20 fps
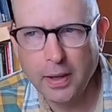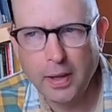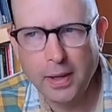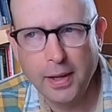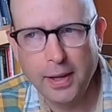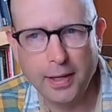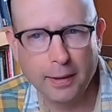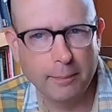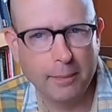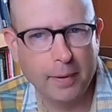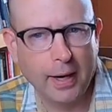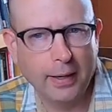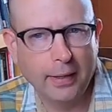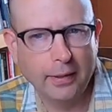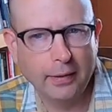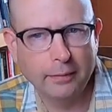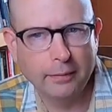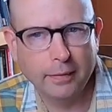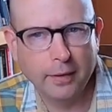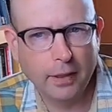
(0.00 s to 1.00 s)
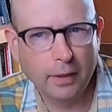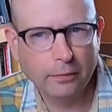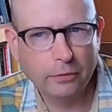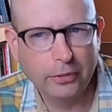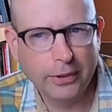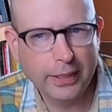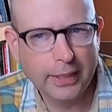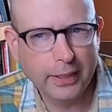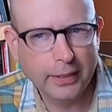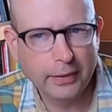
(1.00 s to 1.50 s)
It might involve
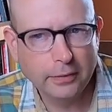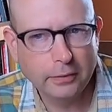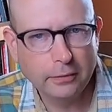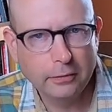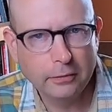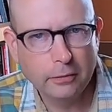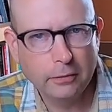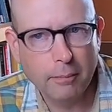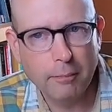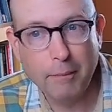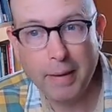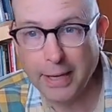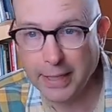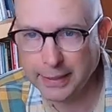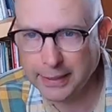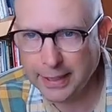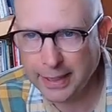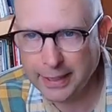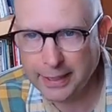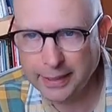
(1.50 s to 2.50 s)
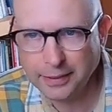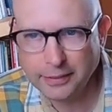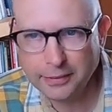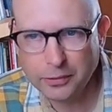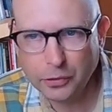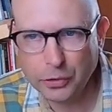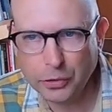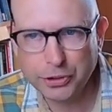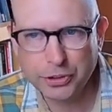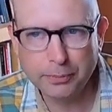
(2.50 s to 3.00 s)
reading, meditating,
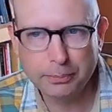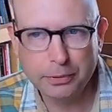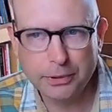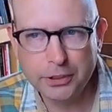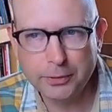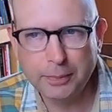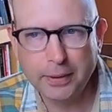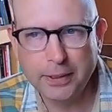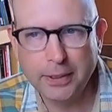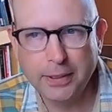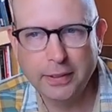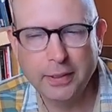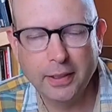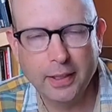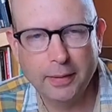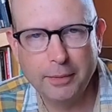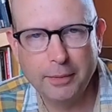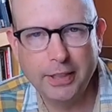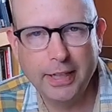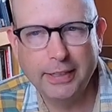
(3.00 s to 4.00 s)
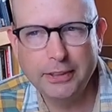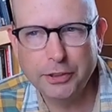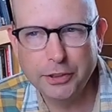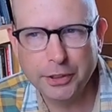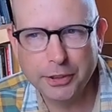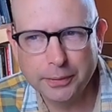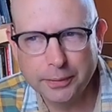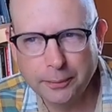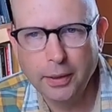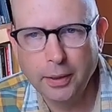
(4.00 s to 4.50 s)
or simply spending time in nature.